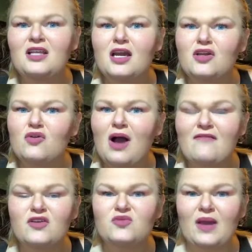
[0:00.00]
Now you'll
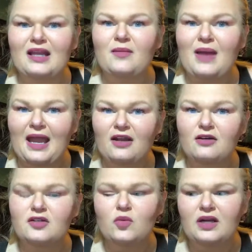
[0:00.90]
have those random
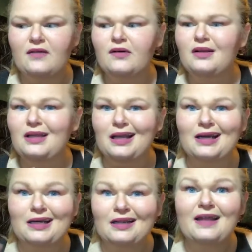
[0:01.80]
haters, whatever,
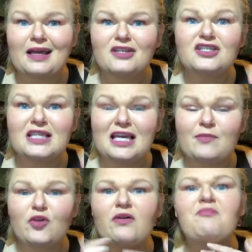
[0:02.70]
like they can just keep
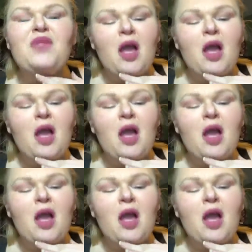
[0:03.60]
moving.